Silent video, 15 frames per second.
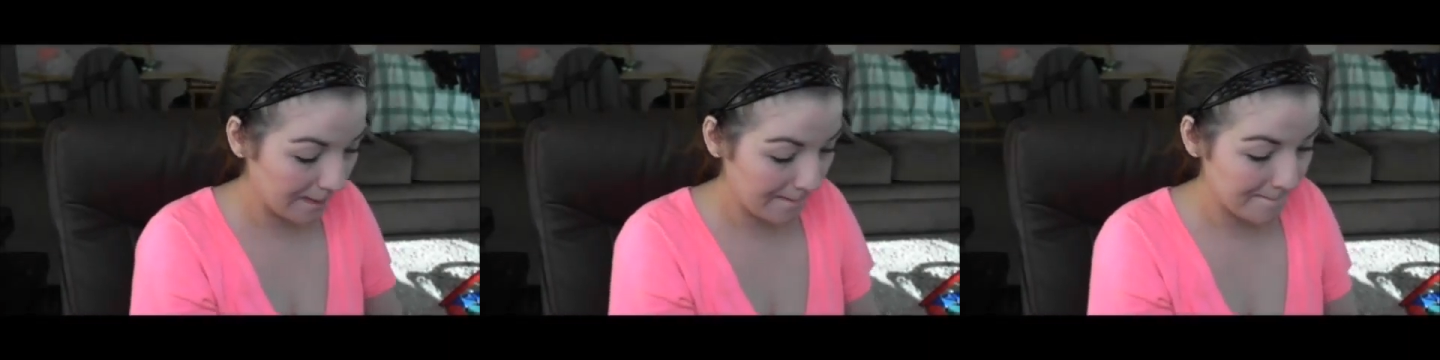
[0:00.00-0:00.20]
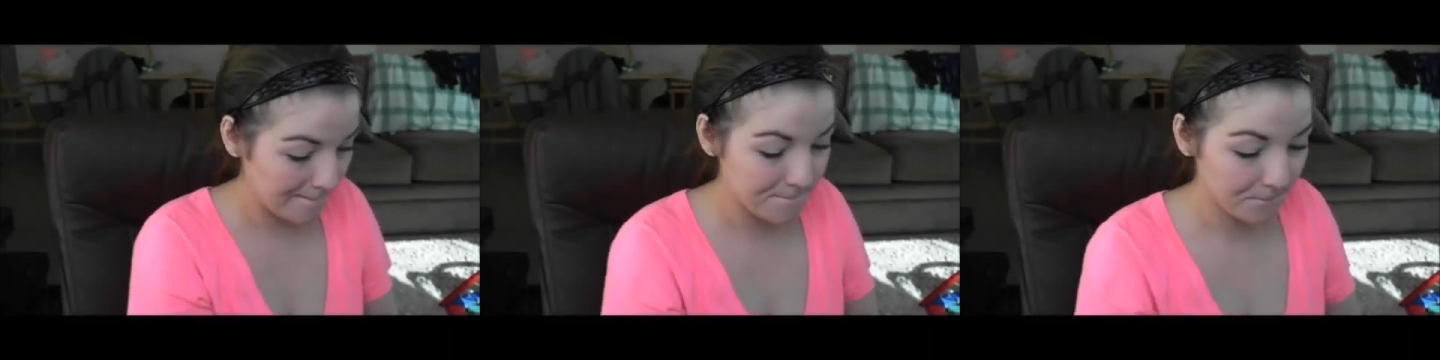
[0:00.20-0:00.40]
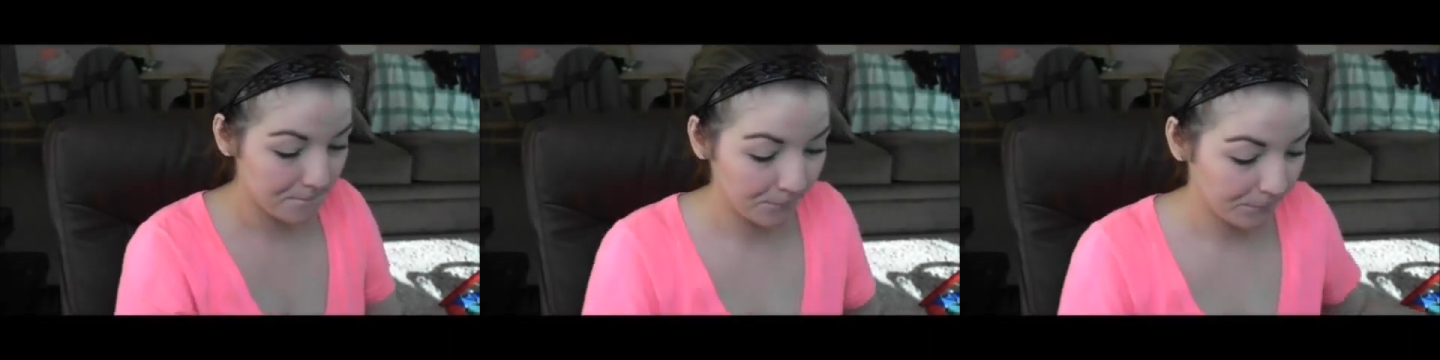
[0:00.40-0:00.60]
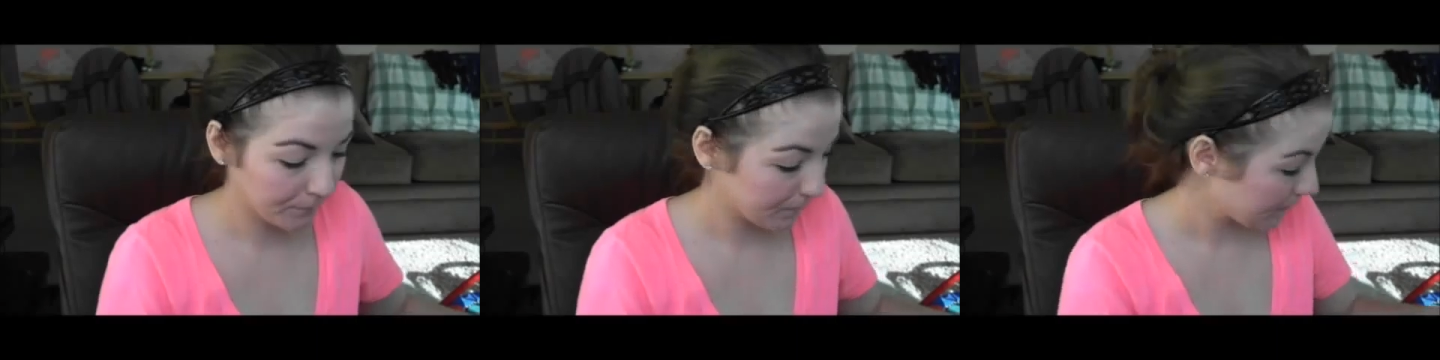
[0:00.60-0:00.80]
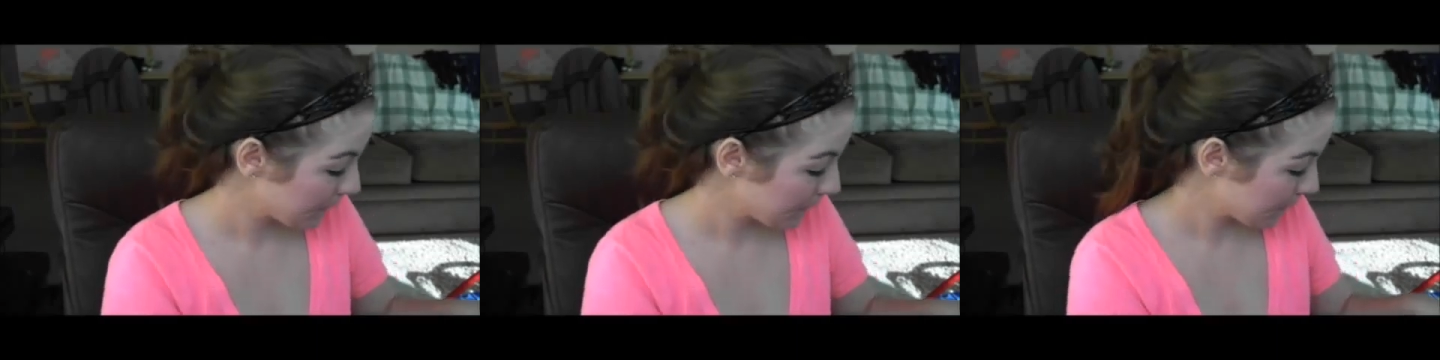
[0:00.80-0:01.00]
You guys,
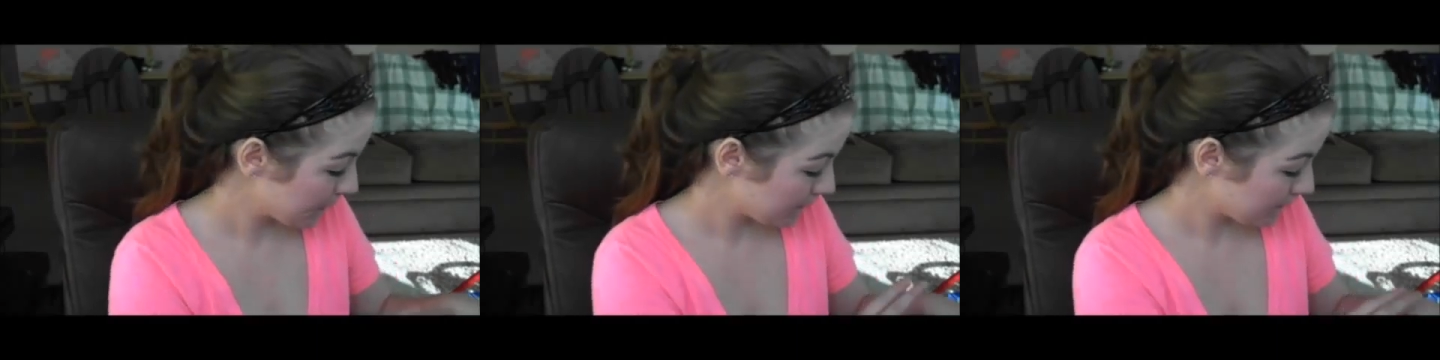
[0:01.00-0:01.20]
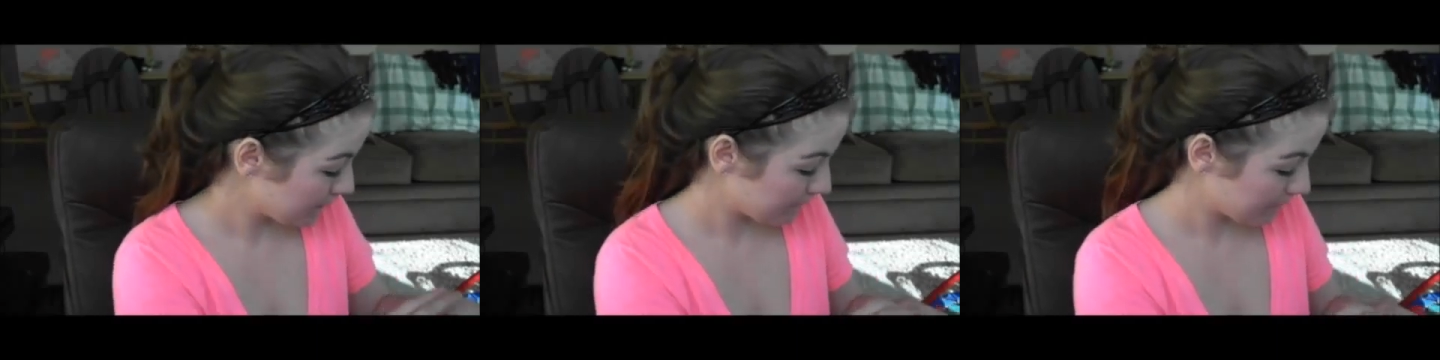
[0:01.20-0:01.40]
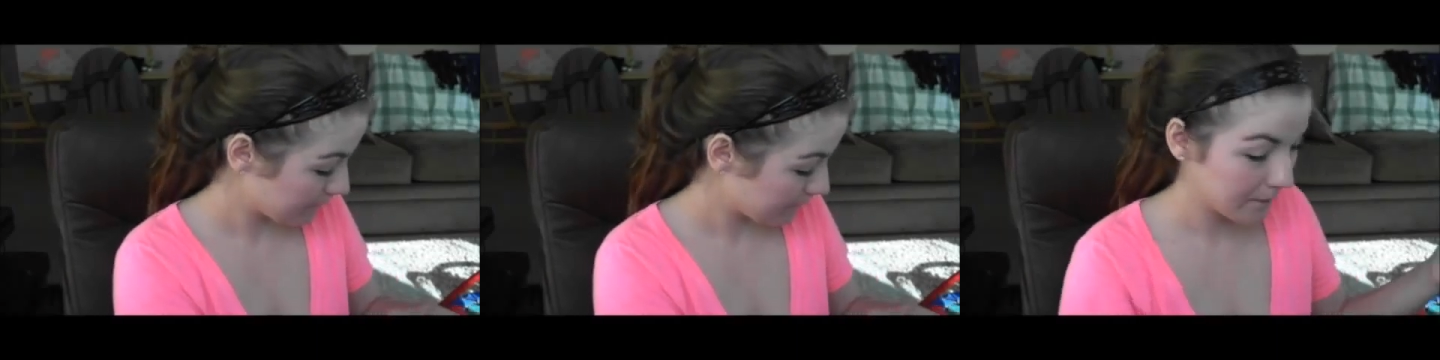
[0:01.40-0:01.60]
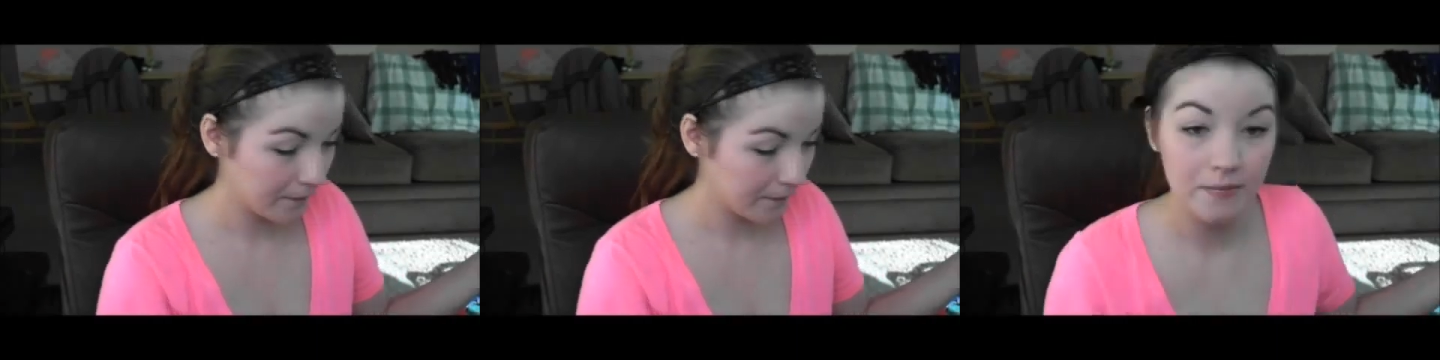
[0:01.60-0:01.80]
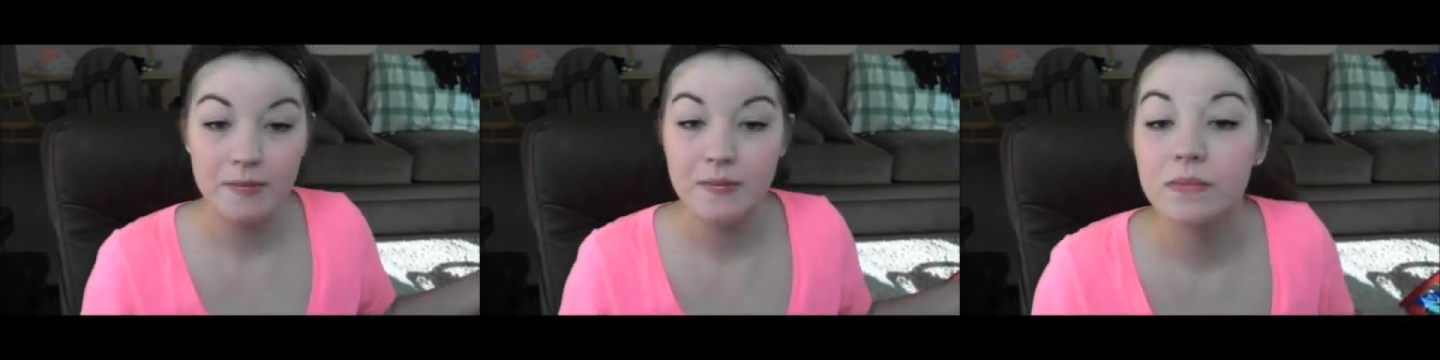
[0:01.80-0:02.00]
okay, there, I did.
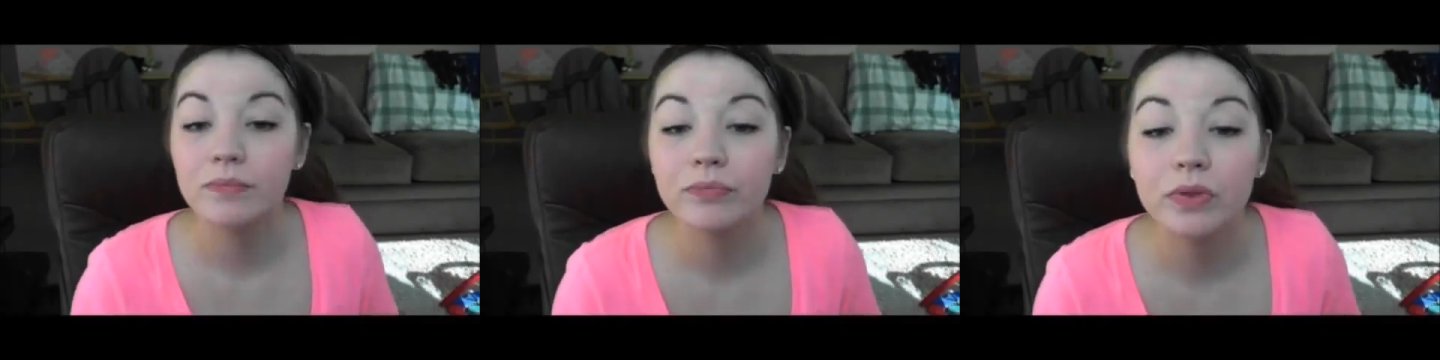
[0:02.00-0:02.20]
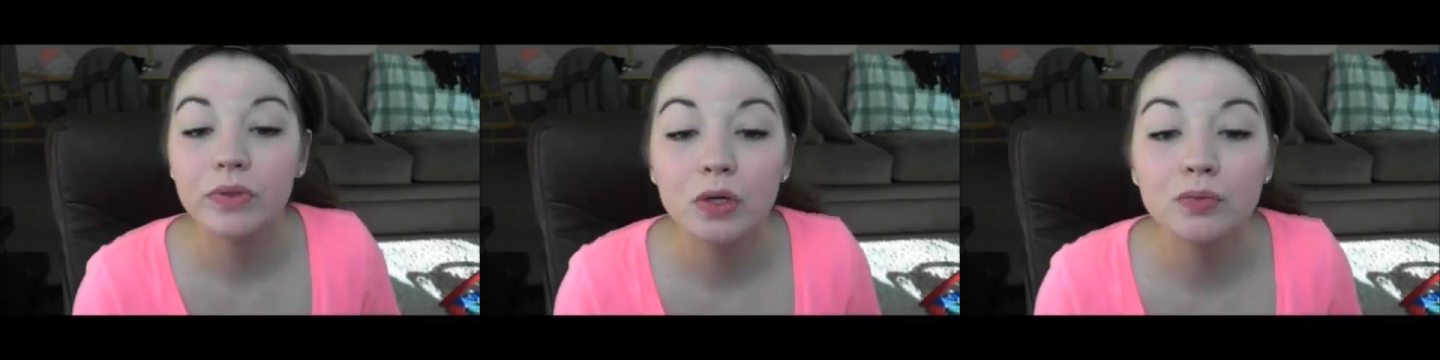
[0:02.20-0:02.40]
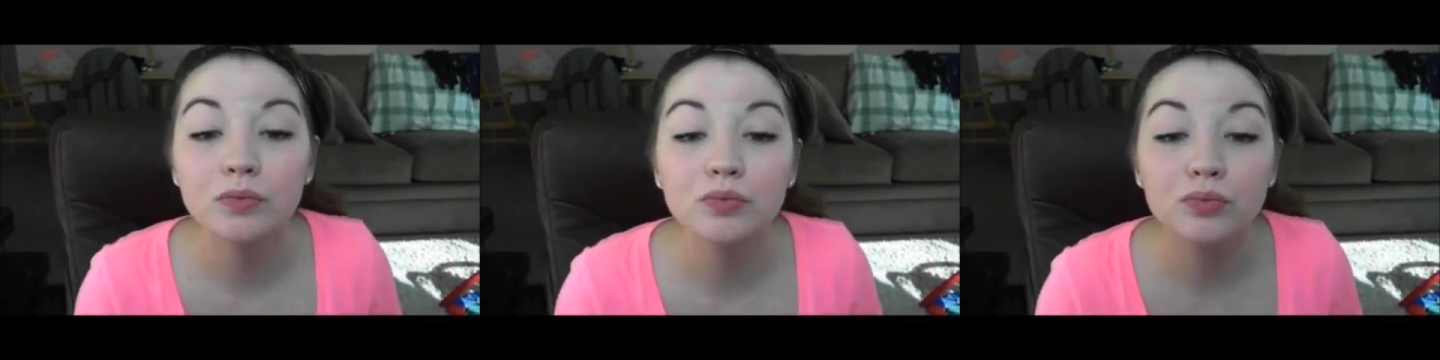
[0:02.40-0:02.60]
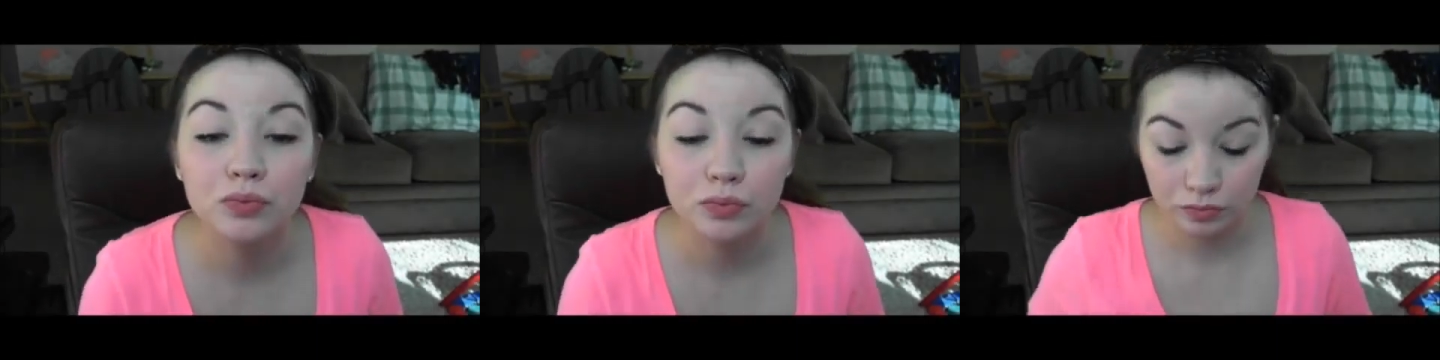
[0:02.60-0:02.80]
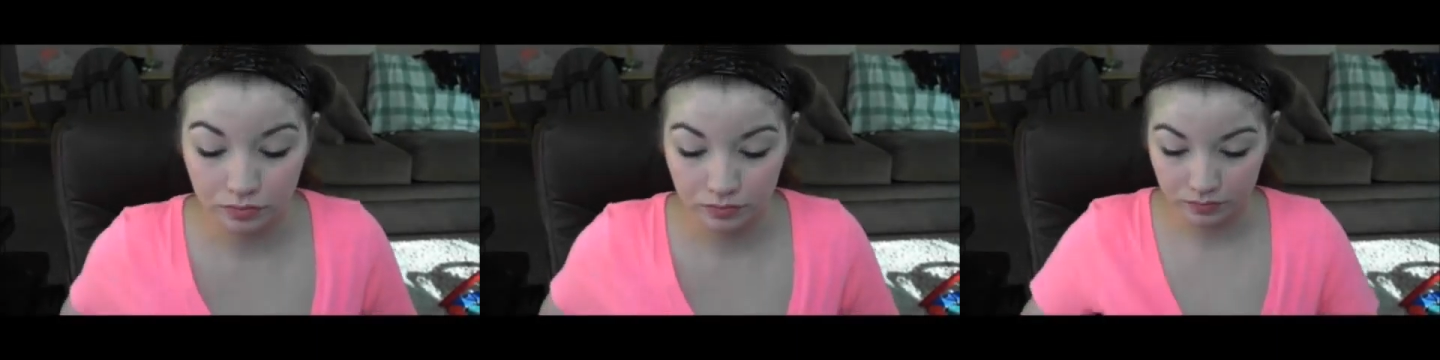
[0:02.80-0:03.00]
I cut out the
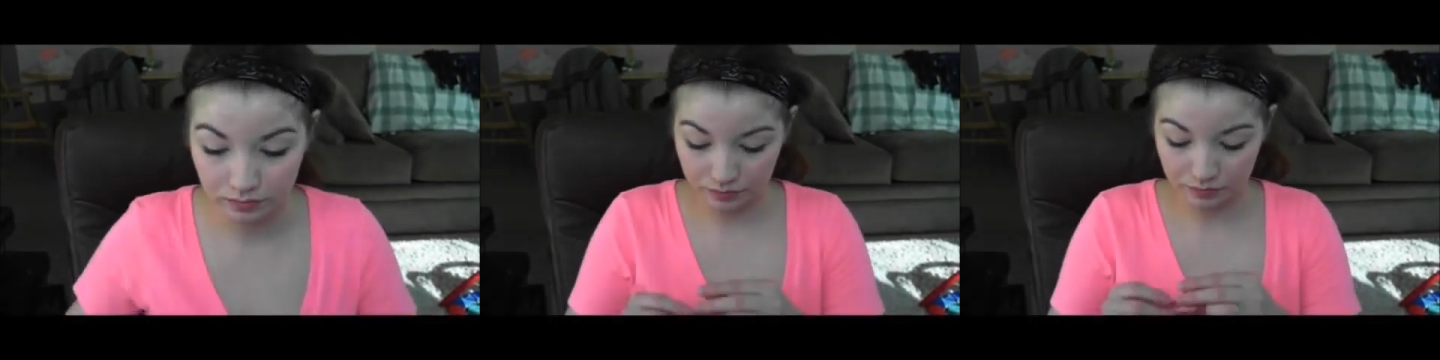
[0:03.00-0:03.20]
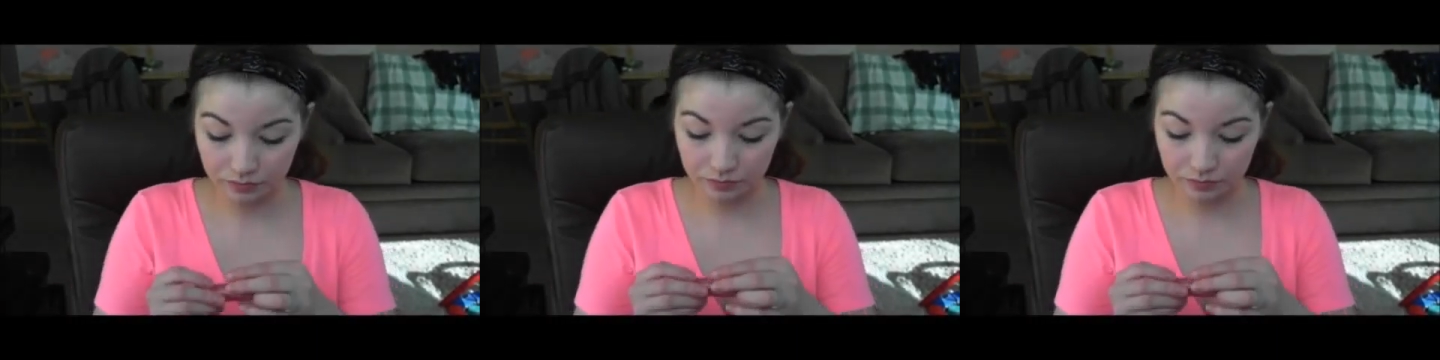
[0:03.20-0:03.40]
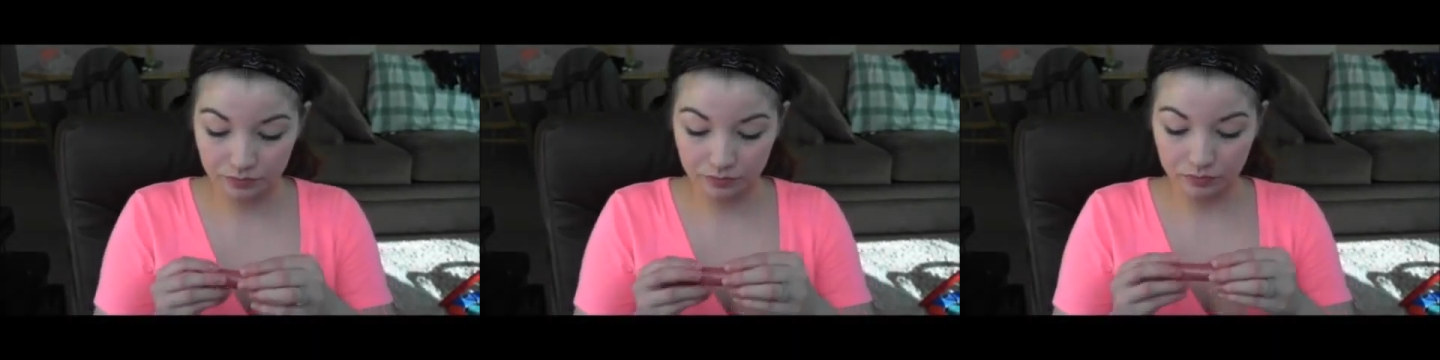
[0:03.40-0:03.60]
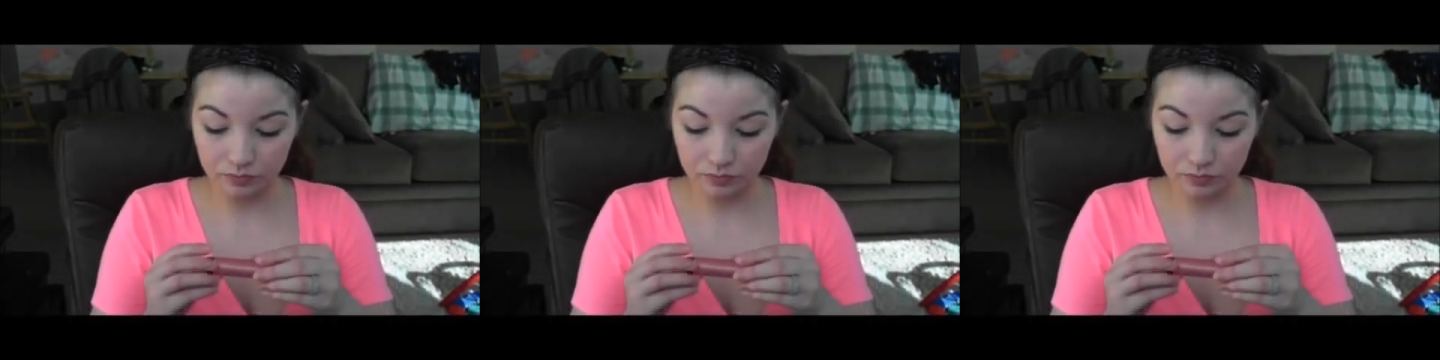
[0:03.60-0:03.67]
mascara. So